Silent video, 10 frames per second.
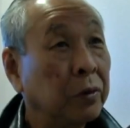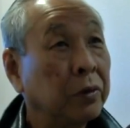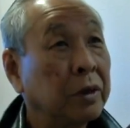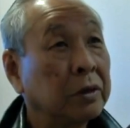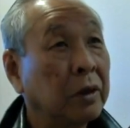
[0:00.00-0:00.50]

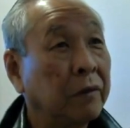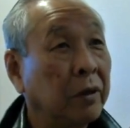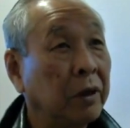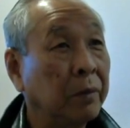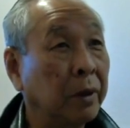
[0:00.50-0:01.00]
do this. I've
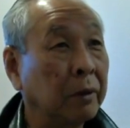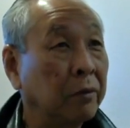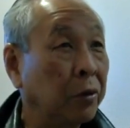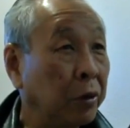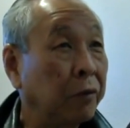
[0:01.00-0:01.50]
done
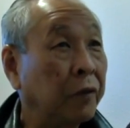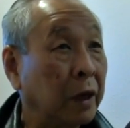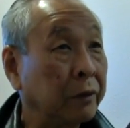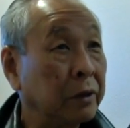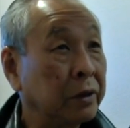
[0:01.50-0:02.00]
about
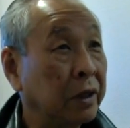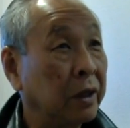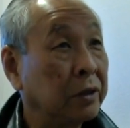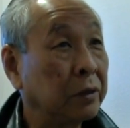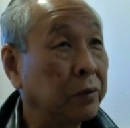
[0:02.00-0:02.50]
35 of these
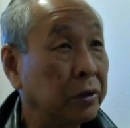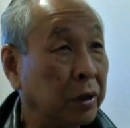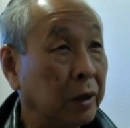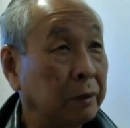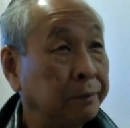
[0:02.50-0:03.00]
cases
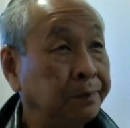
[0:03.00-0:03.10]
recently.